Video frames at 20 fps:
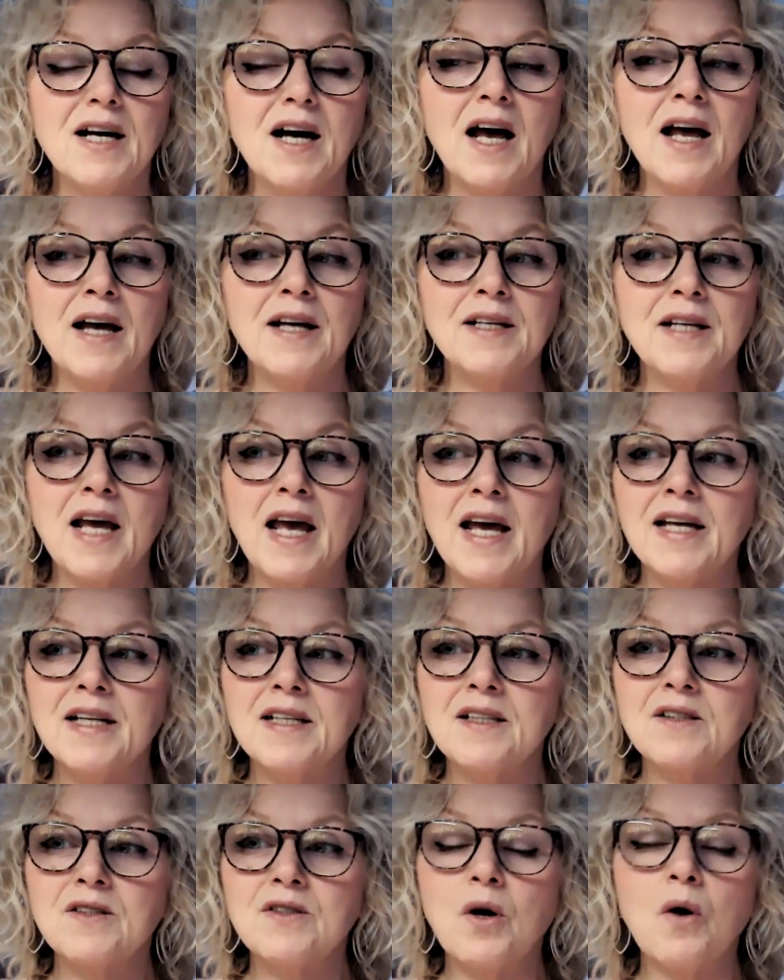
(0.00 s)
and
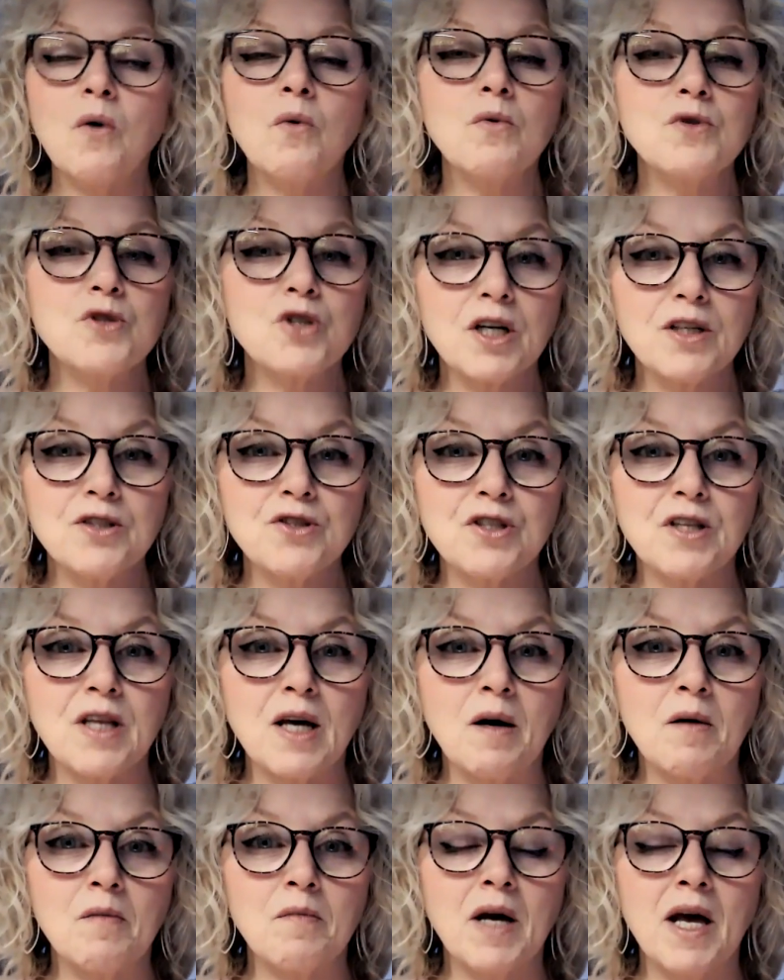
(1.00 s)
don't judge
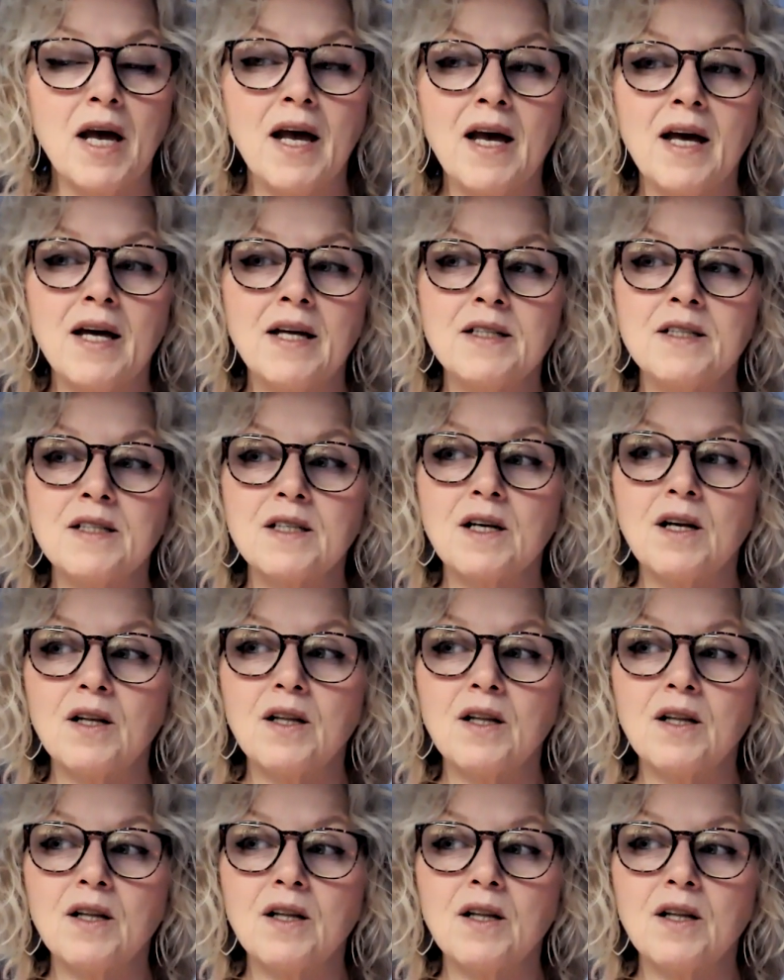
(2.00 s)
them, and